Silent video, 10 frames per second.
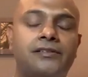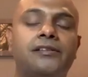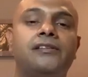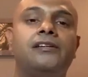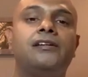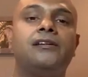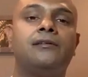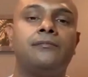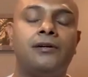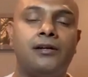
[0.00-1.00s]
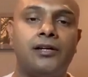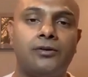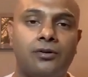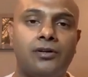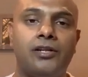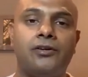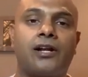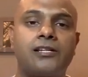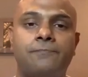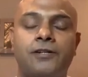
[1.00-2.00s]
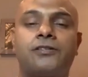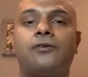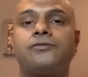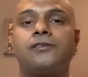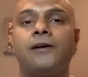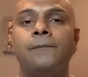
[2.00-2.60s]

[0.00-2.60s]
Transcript: in the in your husband's house.